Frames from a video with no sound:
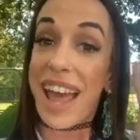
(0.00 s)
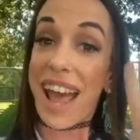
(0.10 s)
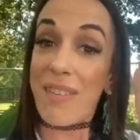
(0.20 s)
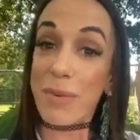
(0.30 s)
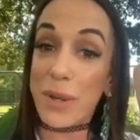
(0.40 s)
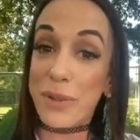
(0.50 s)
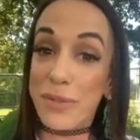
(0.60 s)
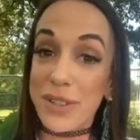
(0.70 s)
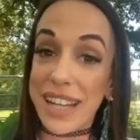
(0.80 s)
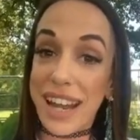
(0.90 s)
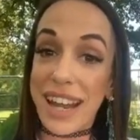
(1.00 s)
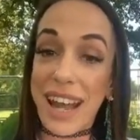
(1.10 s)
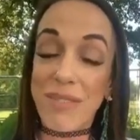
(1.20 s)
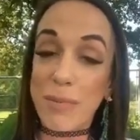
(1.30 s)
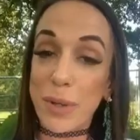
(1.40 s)
have a beautiful day,
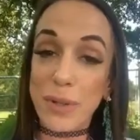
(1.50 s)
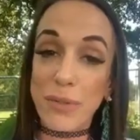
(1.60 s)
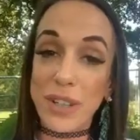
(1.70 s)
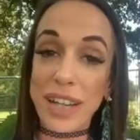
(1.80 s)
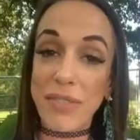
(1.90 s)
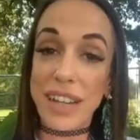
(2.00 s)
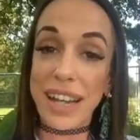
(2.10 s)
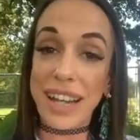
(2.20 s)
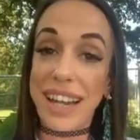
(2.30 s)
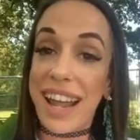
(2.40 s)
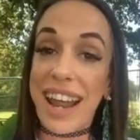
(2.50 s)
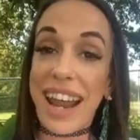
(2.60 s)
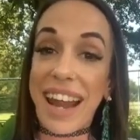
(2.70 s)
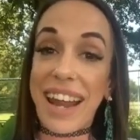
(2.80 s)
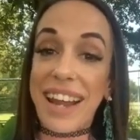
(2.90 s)
have a beautiful evening,
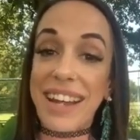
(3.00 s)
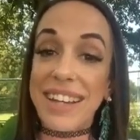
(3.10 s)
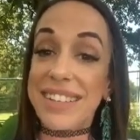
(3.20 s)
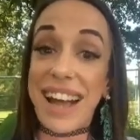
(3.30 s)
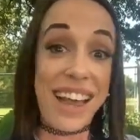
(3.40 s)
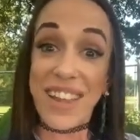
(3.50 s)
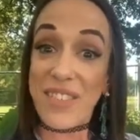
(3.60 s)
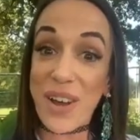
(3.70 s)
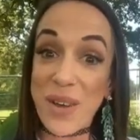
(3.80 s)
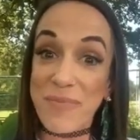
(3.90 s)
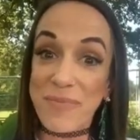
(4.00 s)
and I love y'all.